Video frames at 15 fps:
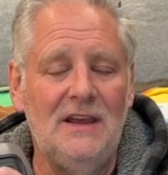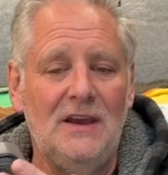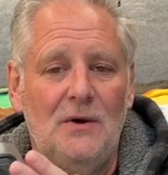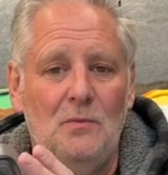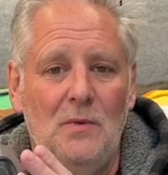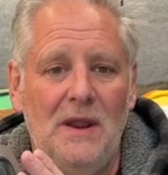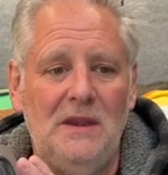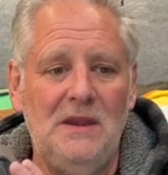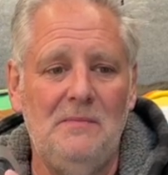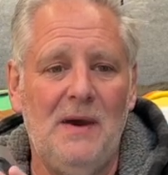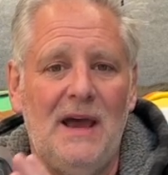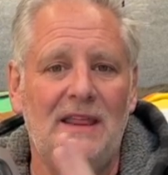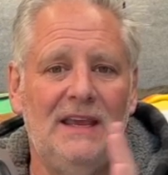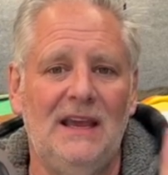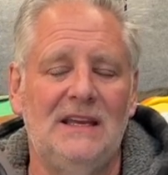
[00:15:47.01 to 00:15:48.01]
And when you
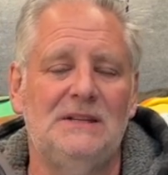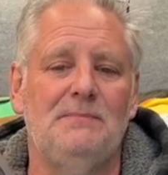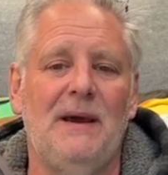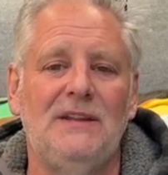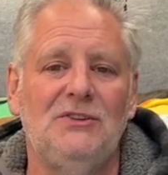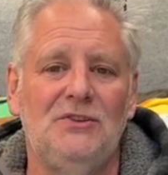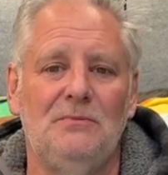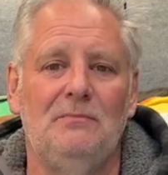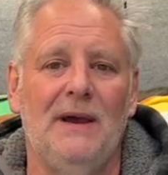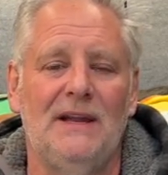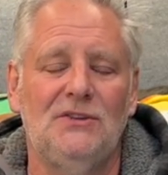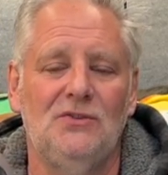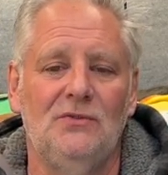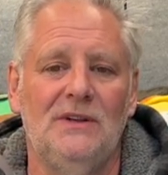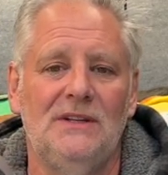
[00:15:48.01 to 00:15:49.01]
buy the expansion
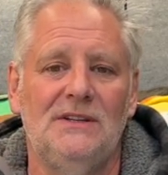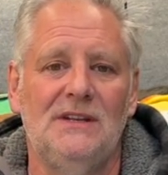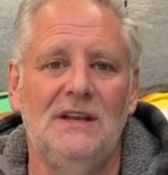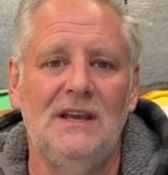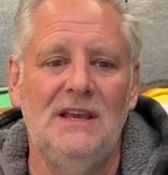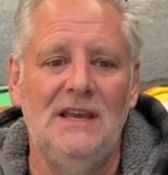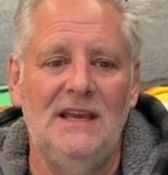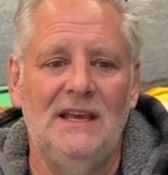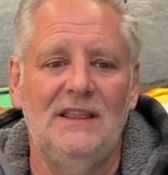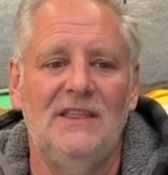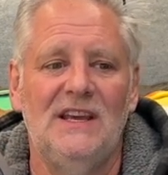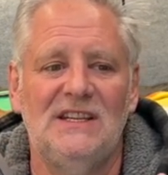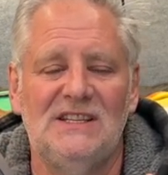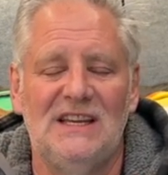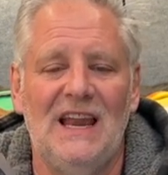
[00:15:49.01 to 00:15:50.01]
batteries,
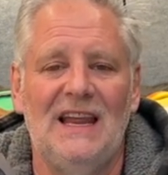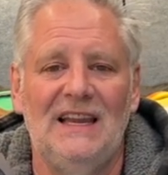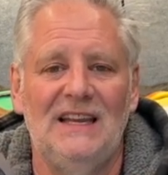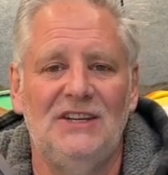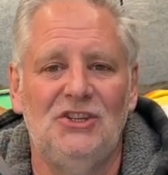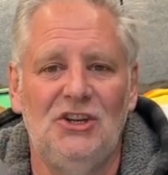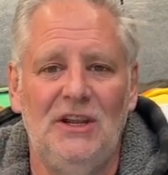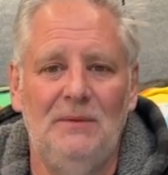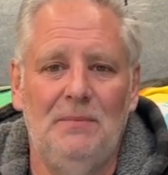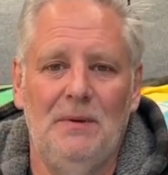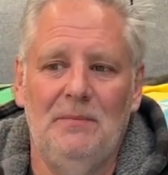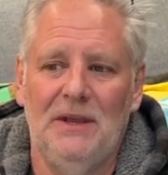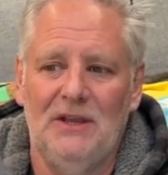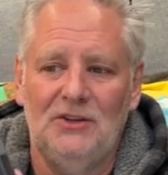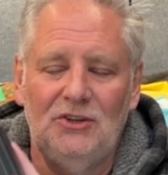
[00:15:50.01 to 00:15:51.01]
they're slightly cheaper
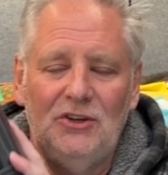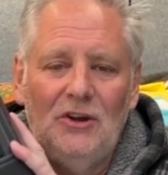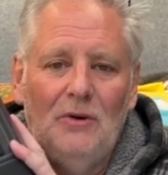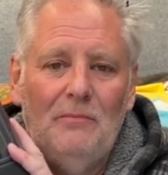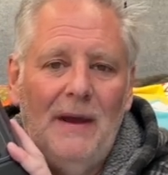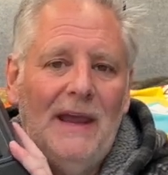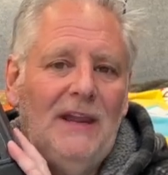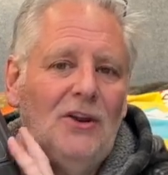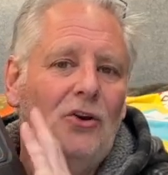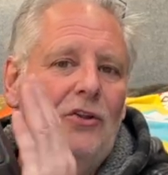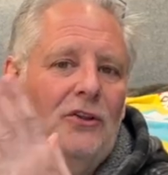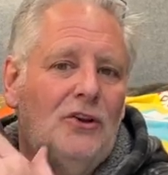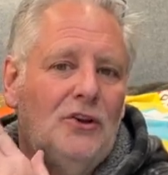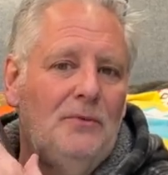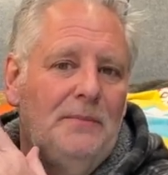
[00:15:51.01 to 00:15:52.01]
because you're not buying all
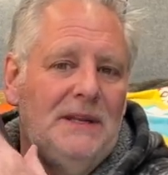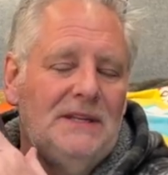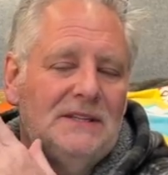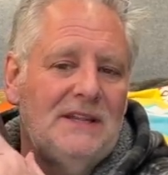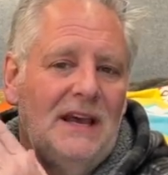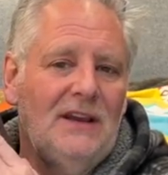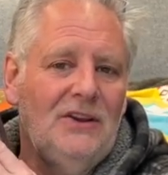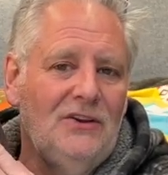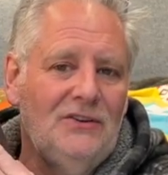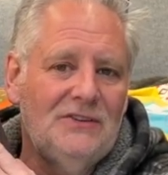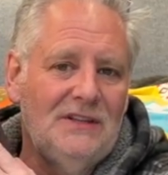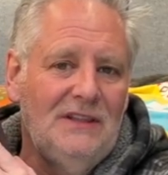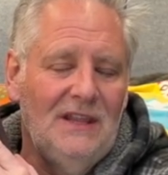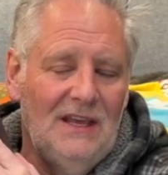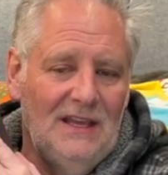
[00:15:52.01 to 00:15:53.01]
the gubbins that goes
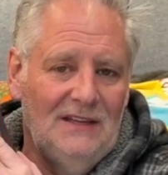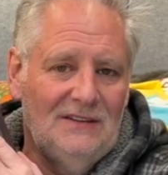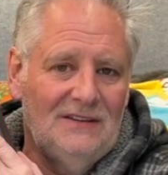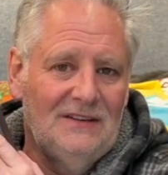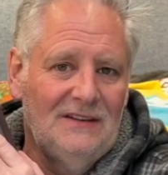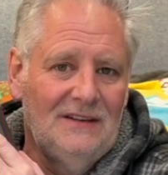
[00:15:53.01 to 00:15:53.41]
in this.